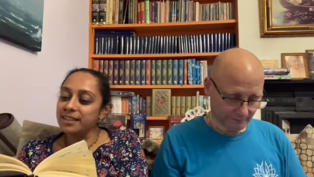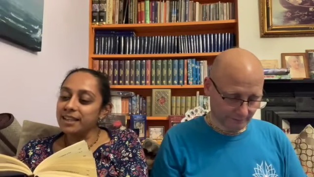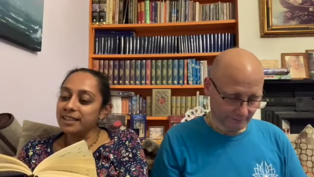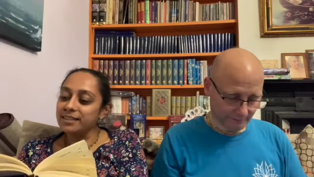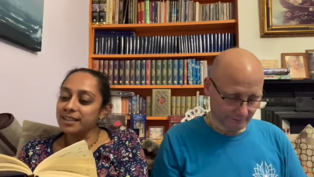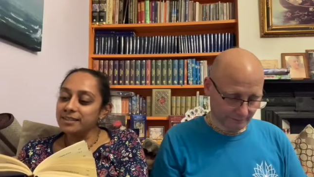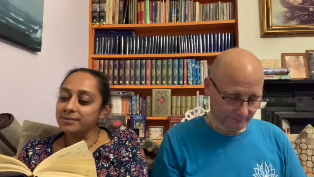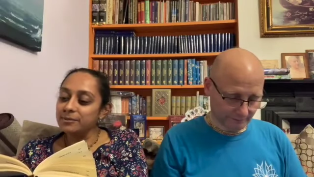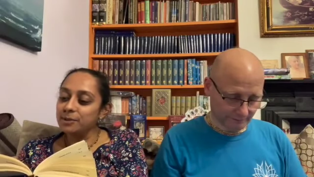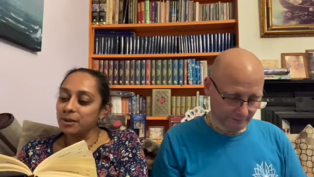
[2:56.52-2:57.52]
Speaker 1: had
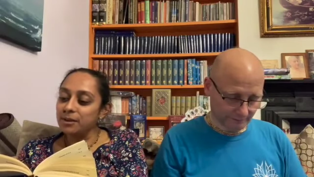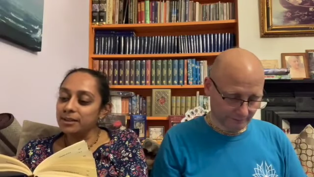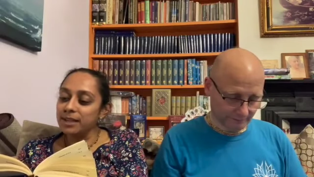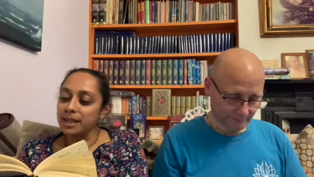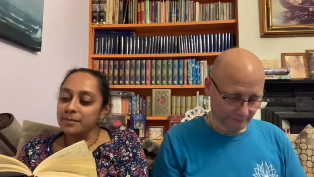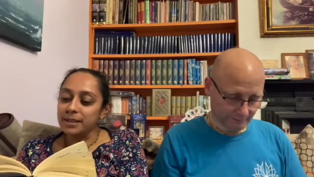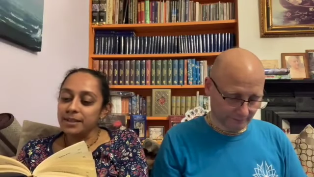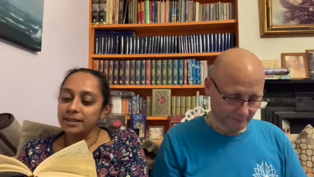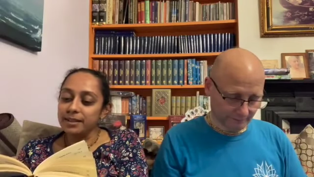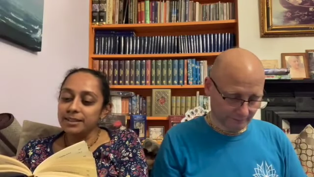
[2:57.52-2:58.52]
done wrong by
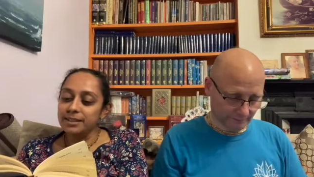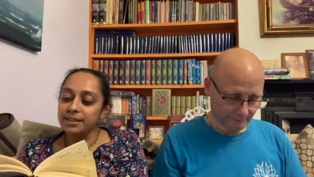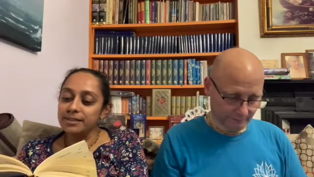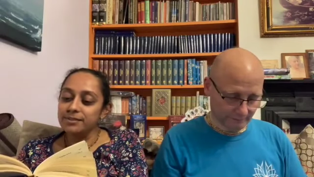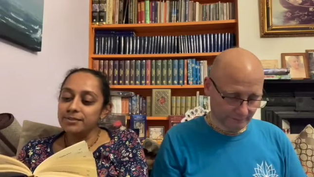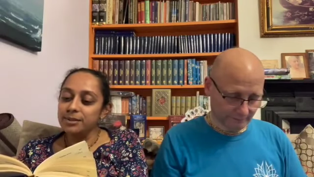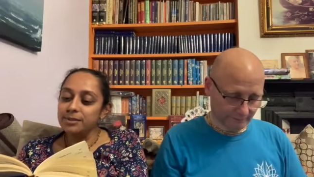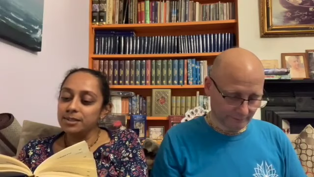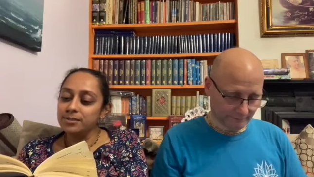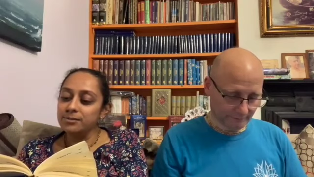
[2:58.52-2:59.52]
cursing the
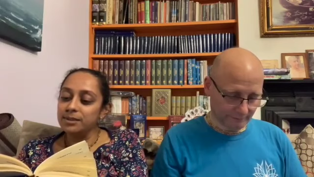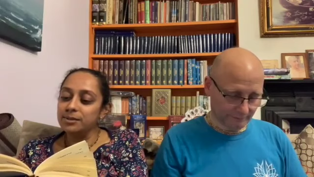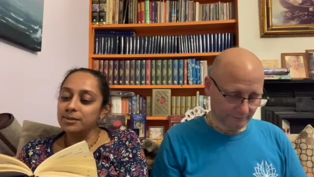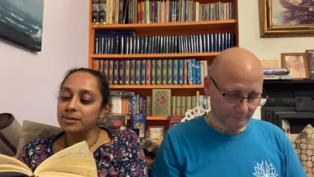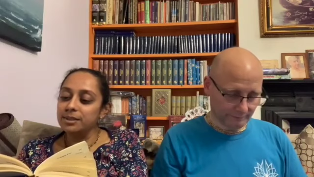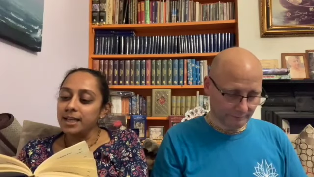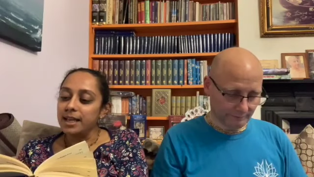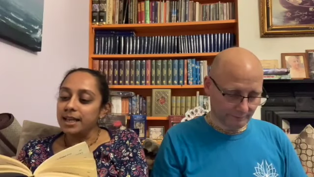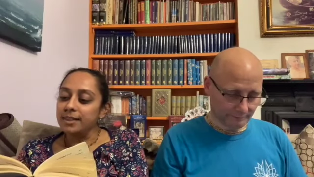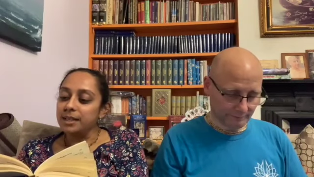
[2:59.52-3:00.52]
devotees of the Lord,
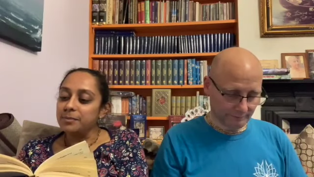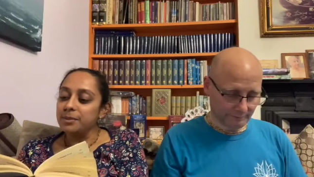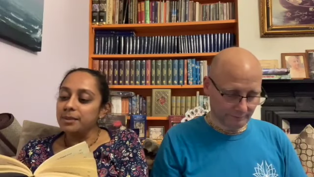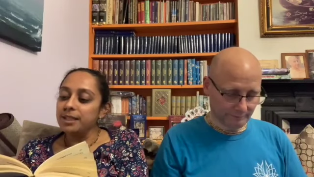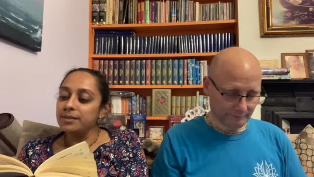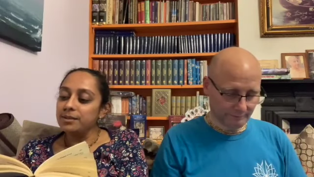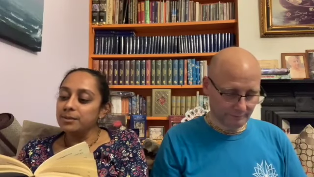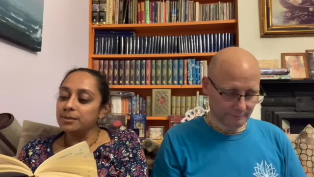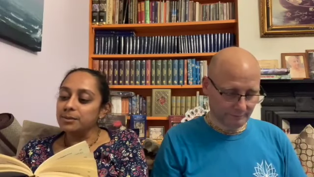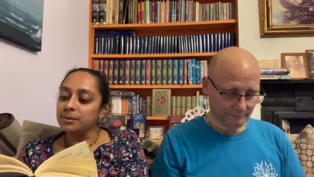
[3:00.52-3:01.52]
and they prayed to
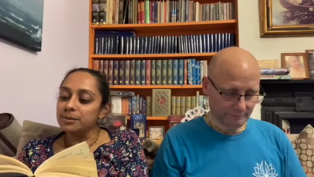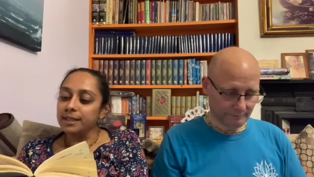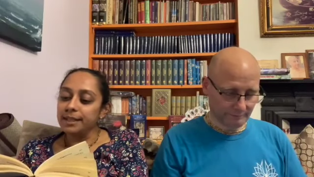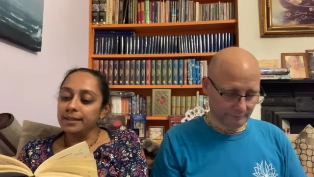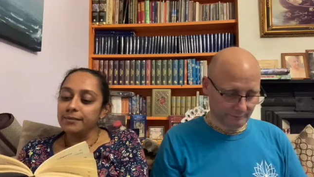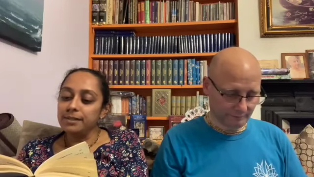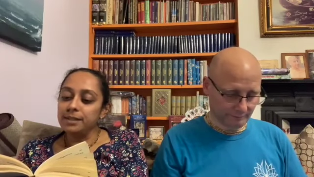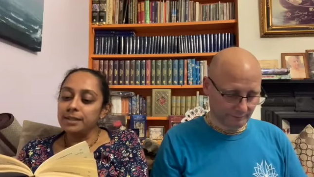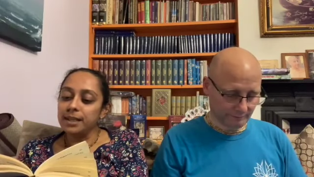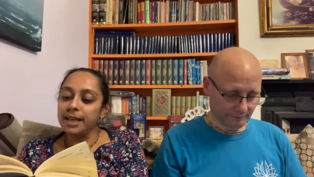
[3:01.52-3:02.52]
the Lord that even
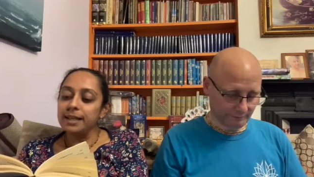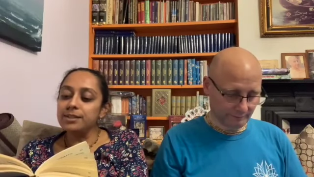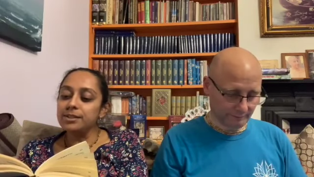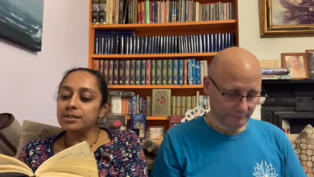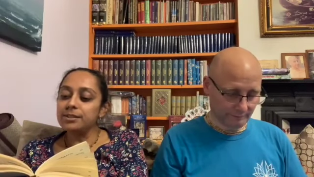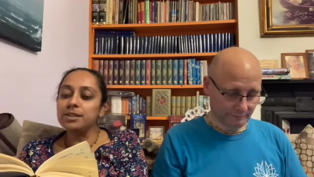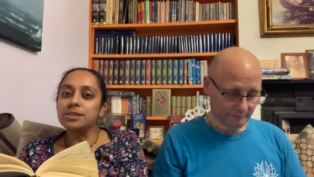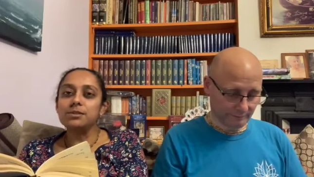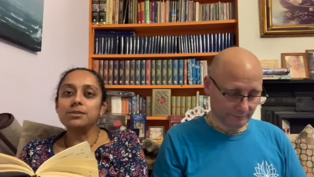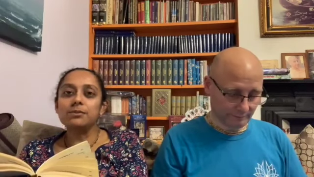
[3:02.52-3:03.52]
in the hellish
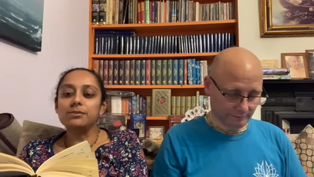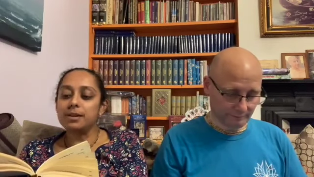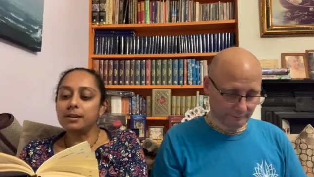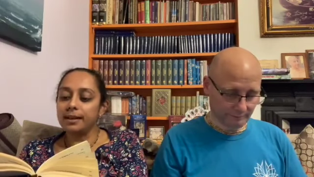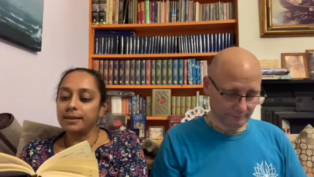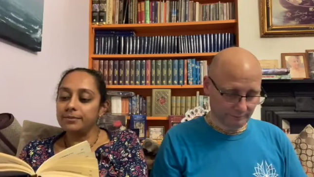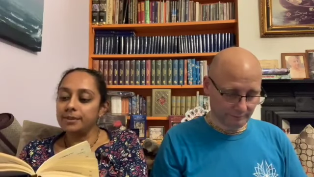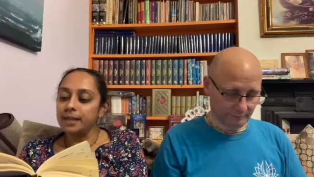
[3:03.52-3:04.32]
condition of life,